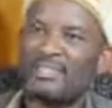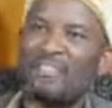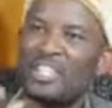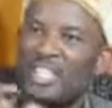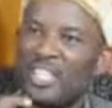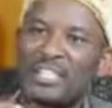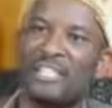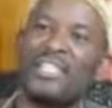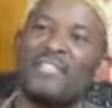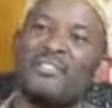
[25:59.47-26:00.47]
version
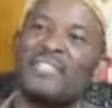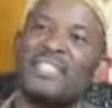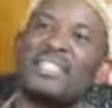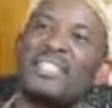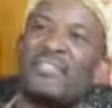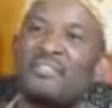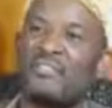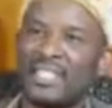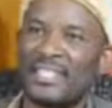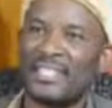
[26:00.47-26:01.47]
have
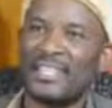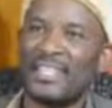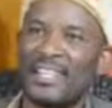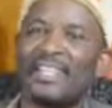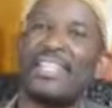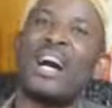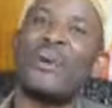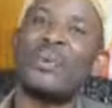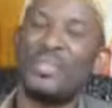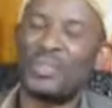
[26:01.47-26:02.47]
deceived and
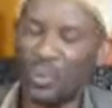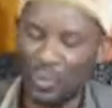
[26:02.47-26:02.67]
how this whole